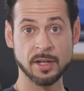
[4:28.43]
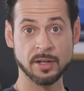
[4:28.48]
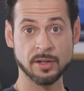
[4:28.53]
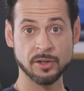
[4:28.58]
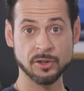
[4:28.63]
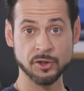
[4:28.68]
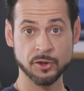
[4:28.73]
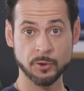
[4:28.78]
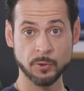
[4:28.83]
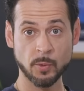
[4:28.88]
and
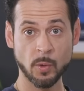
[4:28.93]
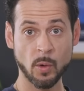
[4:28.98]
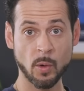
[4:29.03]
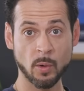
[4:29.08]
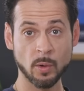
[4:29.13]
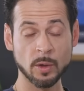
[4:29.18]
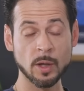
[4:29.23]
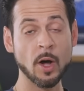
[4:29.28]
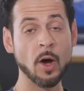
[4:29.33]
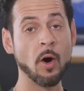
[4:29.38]

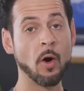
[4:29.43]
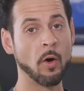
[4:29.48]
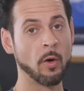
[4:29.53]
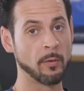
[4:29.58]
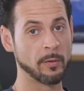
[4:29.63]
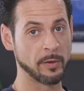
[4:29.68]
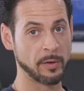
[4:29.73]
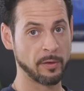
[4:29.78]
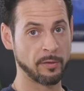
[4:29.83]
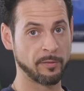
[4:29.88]
control
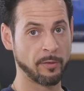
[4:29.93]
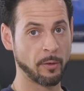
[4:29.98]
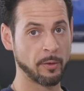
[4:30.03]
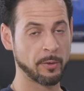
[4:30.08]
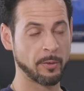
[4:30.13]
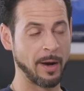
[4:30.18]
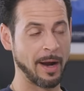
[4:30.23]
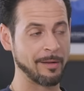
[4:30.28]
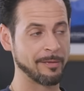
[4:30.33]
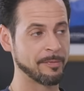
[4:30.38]
over your
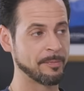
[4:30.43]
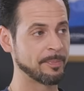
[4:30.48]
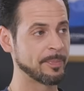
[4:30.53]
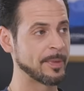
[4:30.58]
photograph.